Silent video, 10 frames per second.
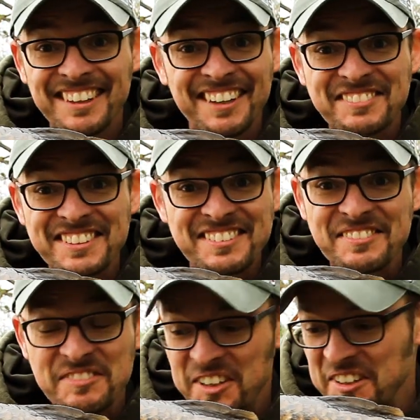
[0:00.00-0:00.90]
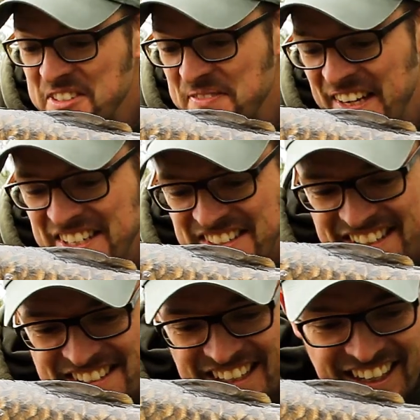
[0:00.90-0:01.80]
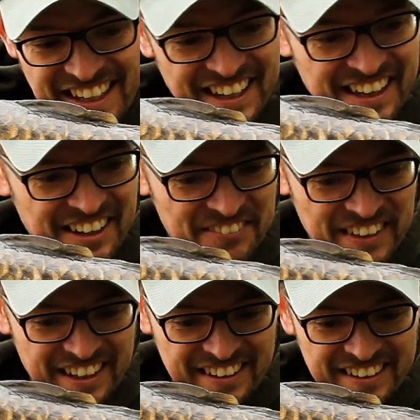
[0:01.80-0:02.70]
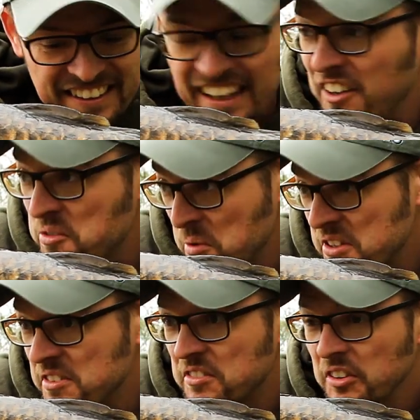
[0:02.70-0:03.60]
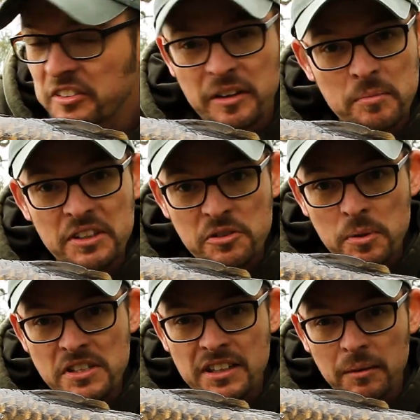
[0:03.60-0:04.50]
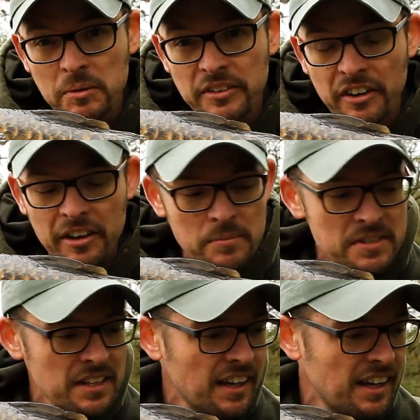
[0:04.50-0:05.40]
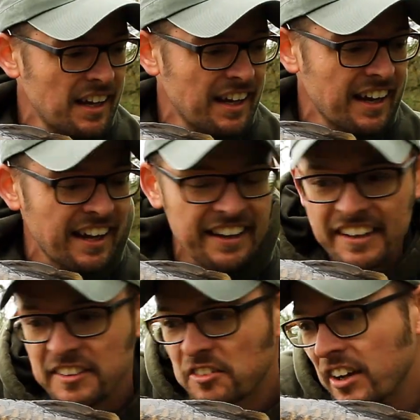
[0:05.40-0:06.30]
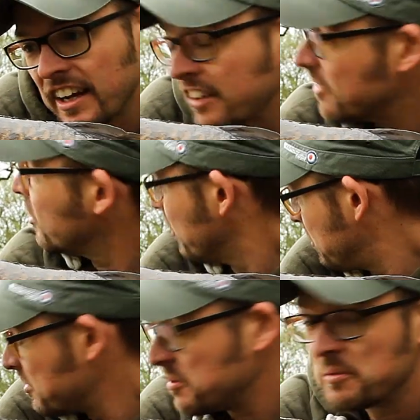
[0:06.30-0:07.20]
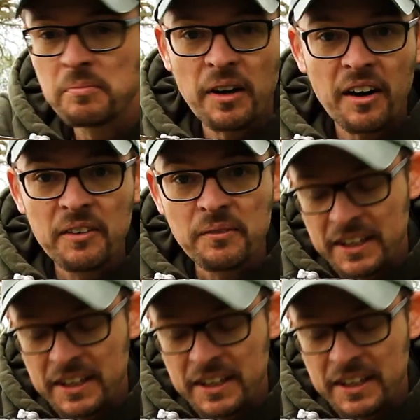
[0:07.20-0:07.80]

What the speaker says: I'm just kind of speechless. Yeah, I was watching the rod tip and it twitched a couple of times, and then the right hand rod behind